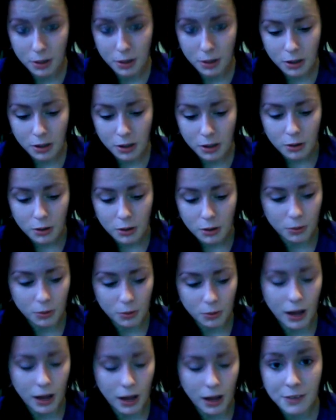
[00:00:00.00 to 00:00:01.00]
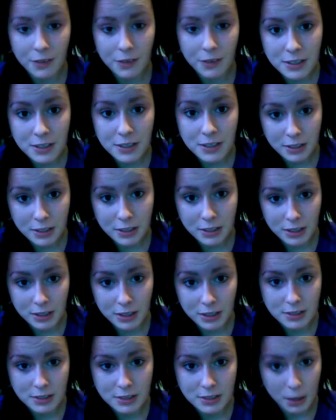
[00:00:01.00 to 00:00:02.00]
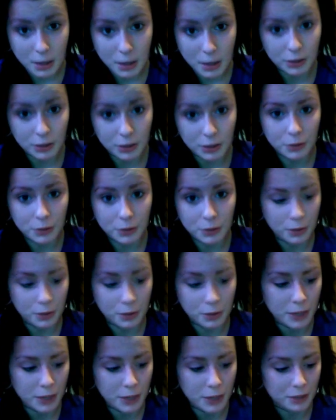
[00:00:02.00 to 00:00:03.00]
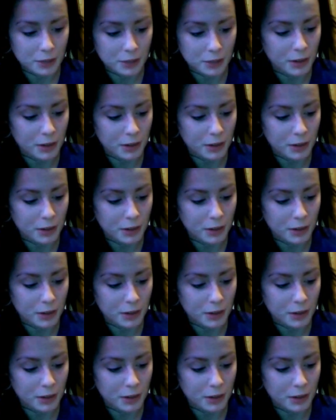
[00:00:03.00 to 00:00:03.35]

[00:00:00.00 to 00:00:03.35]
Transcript: Well, obviously this is how I look without makeup on,